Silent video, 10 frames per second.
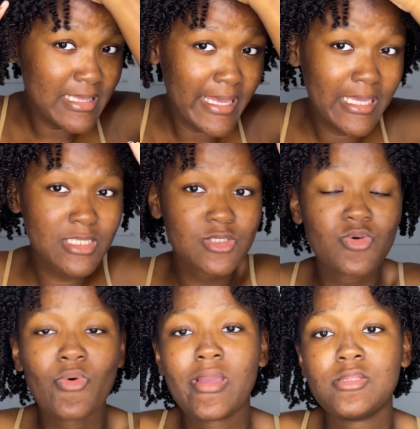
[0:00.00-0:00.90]
like it's
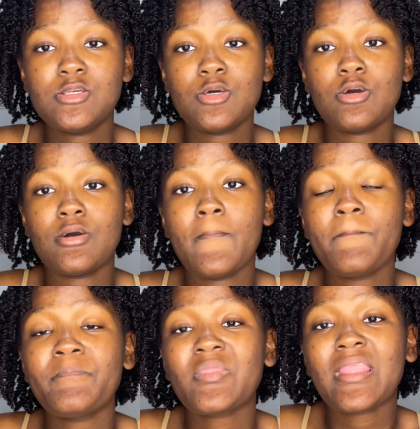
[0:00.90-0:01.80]
going to
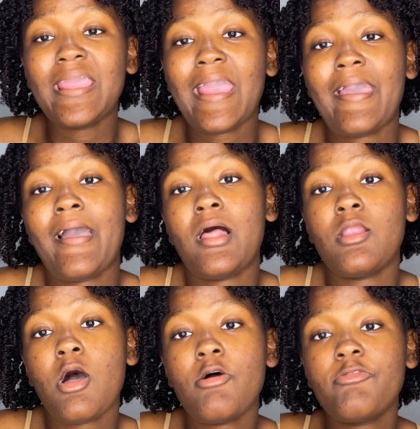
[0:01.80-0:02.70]
get a
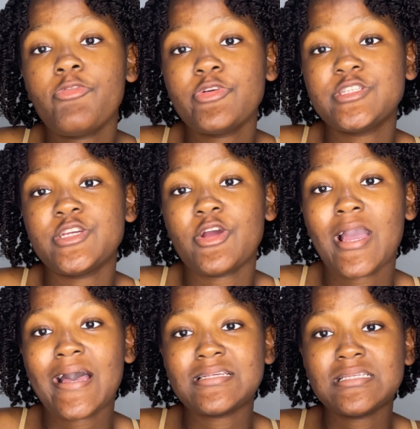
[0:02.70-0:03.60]
lot frizzier
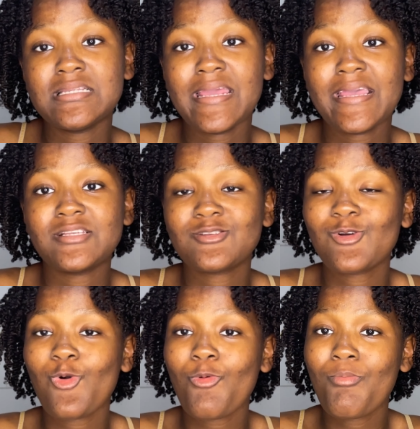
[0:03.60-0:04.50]
as the days
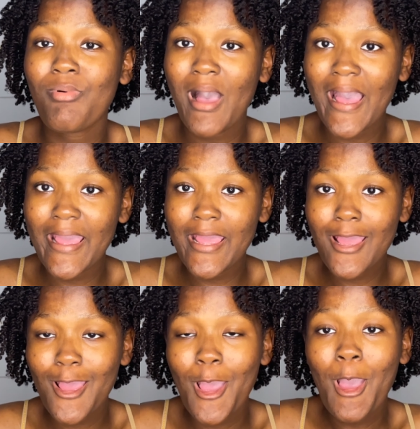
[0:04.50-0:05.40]
go
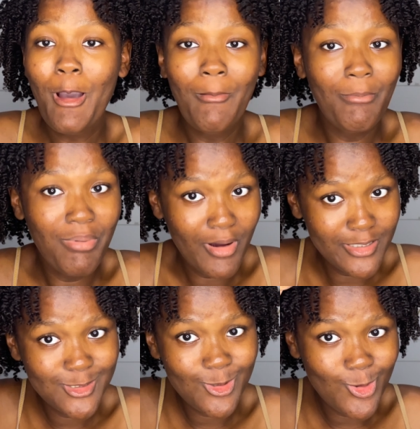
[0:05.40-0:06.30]
by.
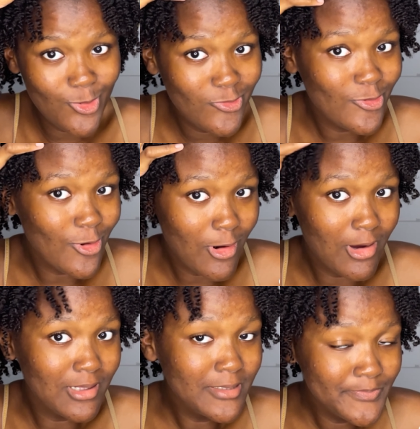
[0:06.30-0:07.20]
But
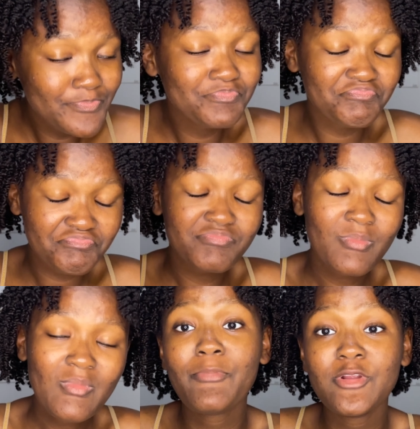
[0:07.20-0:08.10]
overall,
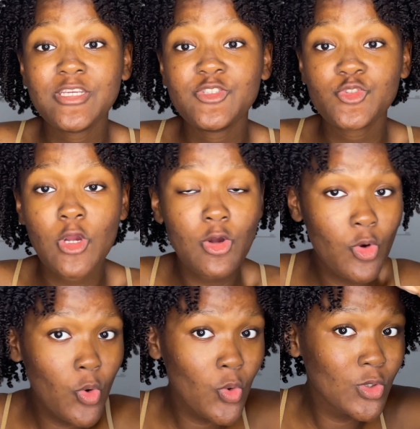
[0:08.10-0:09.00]
a pretty
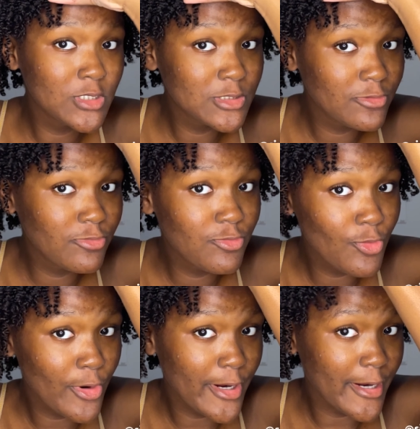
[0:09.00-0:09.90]
strong hold
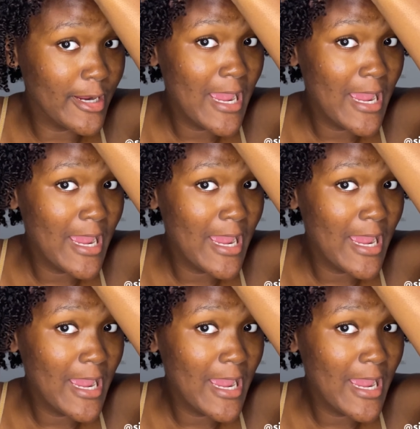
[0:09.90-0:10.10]
for